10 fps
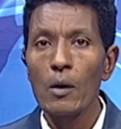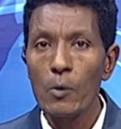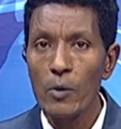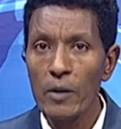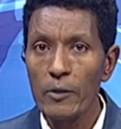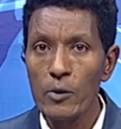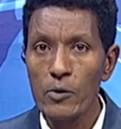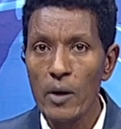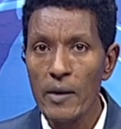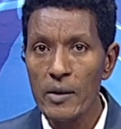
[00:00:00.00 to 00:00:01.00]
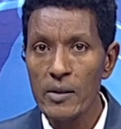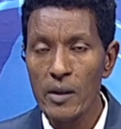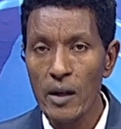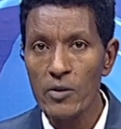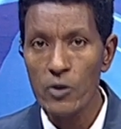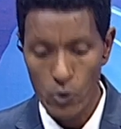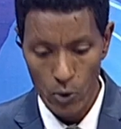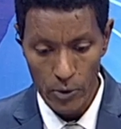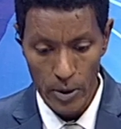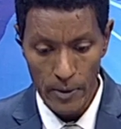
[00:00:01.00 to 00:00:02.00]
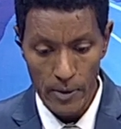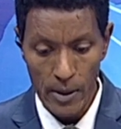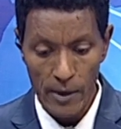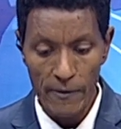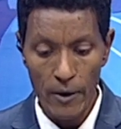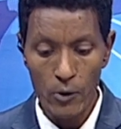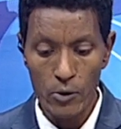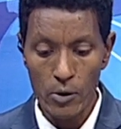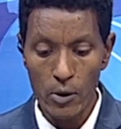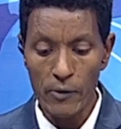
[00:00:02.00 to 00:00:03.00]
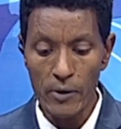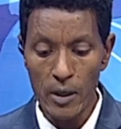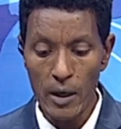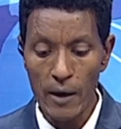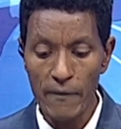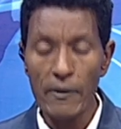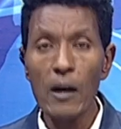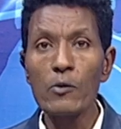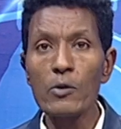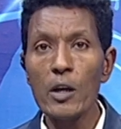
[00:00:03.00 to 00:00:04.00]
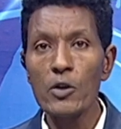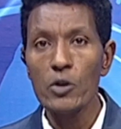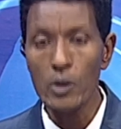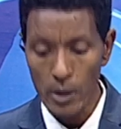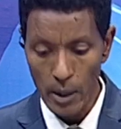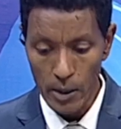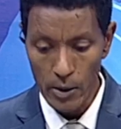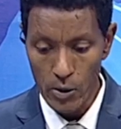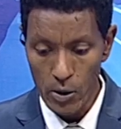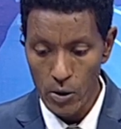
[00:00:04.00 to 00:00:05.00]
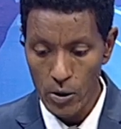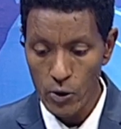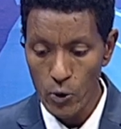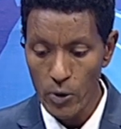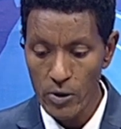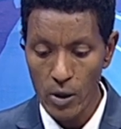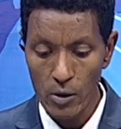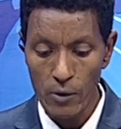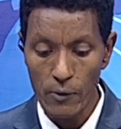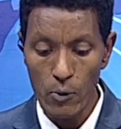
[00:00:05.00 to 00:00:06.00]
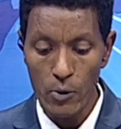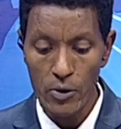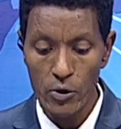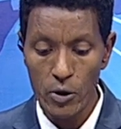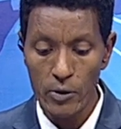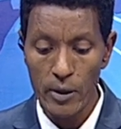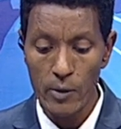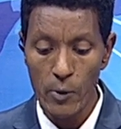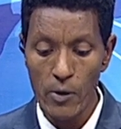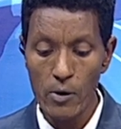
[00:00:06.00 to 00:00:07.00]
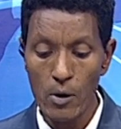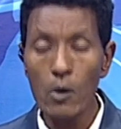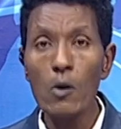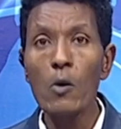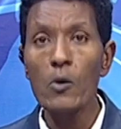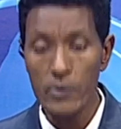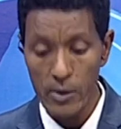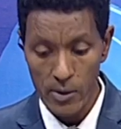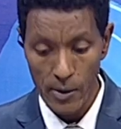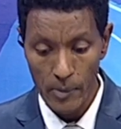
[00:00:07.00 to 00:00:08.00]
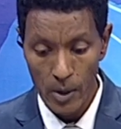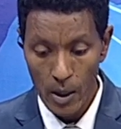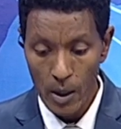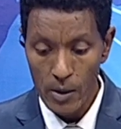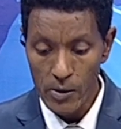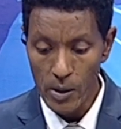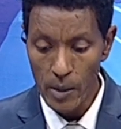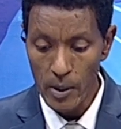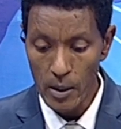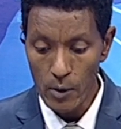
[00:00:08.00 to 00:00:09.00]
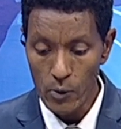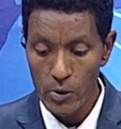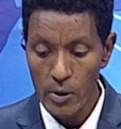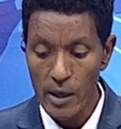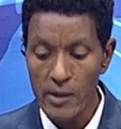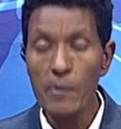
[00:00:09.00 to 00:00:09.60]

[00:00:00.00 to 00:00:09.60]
We have also other sad story. The founder of NIA Foundation, an indigenous Jewish center for children with autism, Zemi Yenus, has